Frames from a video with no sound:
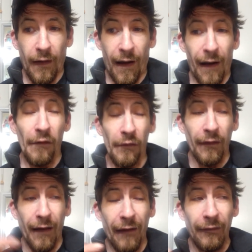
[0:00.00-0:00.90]
I actually
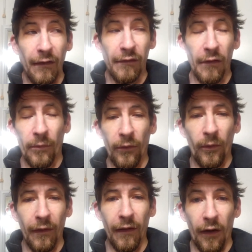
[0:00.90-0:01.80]
got that Subaru
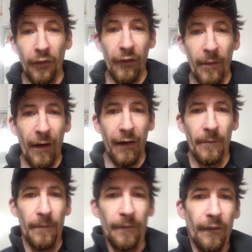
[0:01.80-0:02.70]
one off eBay,
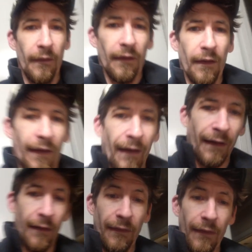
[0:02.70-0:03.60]

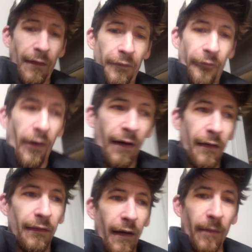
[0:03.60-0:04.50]
and that's
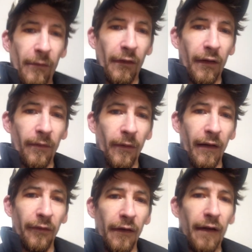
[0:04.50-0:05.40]
fine. Amazon,
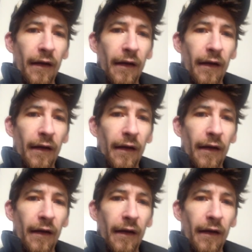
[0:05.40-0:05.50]
whatever.